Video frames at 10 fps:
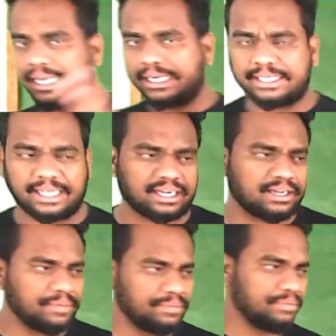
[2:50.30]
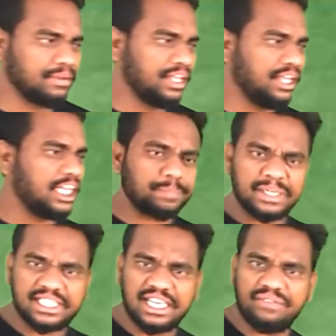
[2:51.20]
conductor,
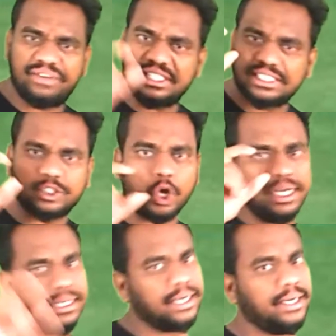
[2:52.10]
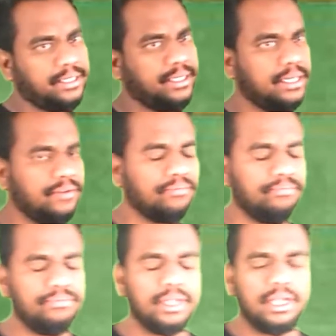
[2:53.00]
especially if it is a solid conductor,
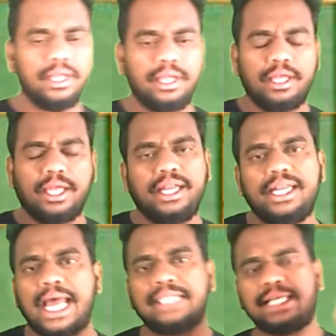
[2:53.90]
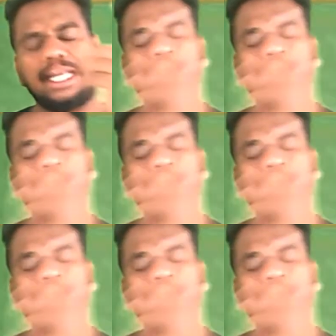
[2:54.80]
it has